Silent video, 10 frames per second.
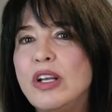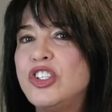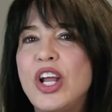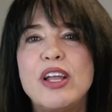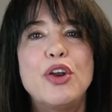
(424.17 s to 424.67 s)

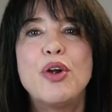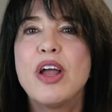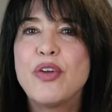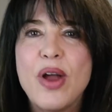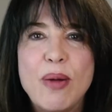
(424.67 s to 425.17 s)
check out our
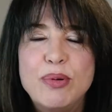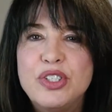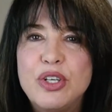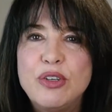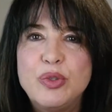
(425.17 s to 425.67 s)
other
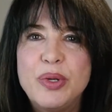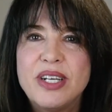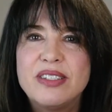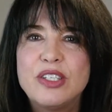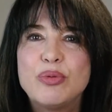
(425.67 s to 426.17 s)
episodes
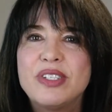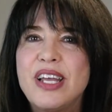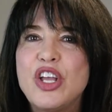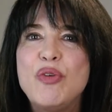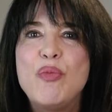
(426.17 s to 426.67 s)
because this will
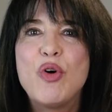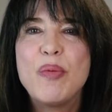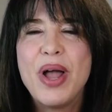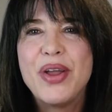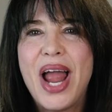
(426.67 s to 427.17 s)
tell you more
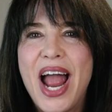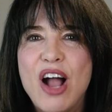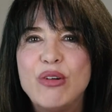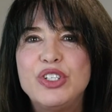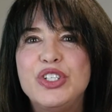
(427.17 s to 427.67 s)
about
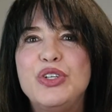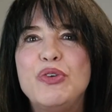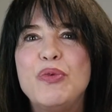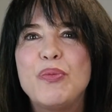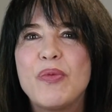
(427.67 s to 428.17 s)
how
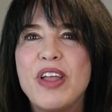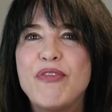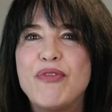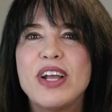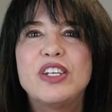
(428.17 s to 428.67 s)
to
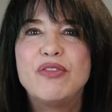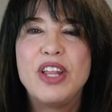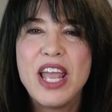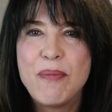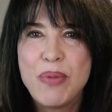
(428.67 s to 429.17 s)

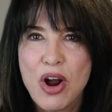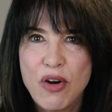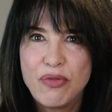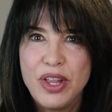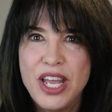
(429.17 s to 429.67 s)
effectively and
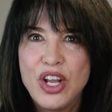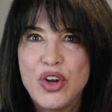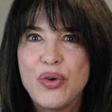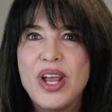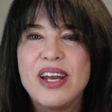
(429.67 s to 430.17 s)
powerfully
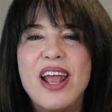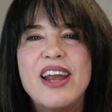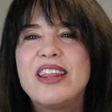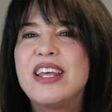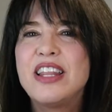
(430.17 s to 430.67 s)
create
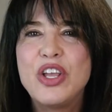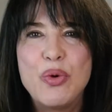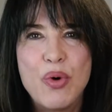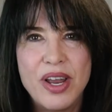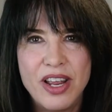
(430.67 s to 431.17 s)
anything that you
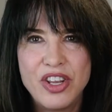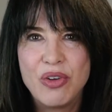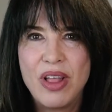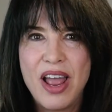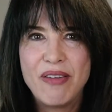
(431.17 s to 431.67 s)
want in
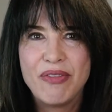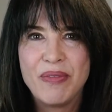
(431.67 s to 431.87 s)
your life.